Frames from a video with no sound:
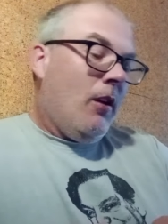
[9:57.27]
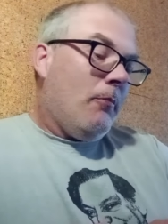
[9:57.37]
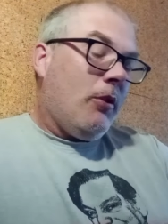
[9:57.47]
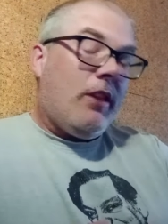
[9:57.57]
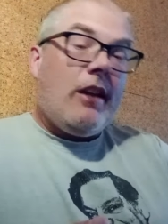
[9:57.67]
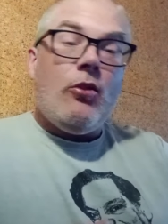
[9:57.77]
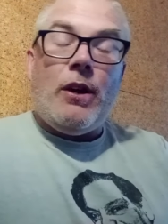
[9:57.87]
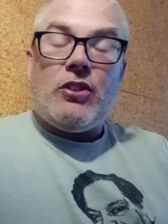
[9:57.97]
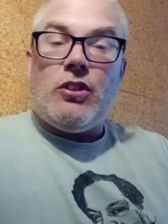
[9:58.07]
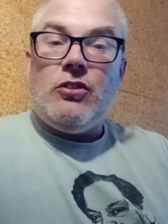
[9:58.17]
But then
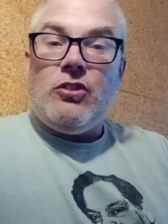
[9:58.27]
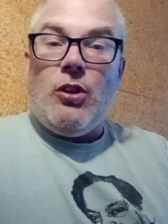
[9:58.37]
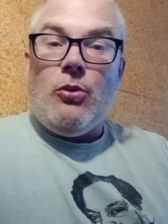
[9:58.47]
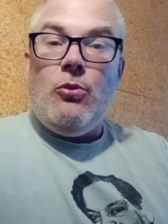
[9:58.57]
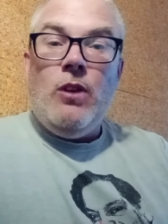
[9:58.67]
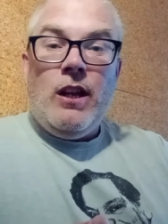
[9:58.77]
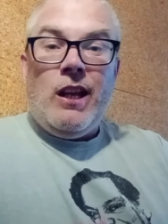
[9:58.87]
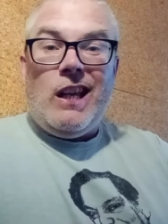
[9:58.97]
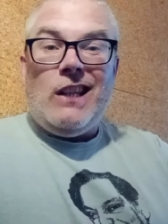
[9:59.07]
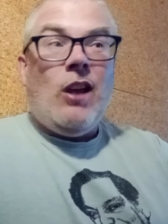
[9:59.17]
question two
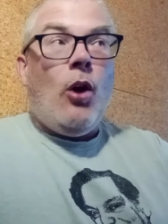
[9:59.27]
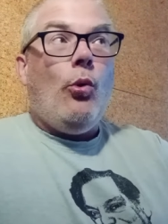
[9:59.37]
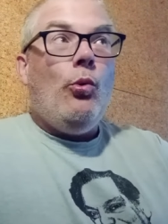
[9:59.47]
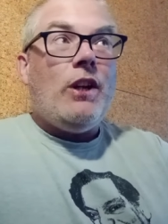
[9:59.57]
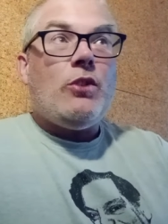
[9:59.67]
is which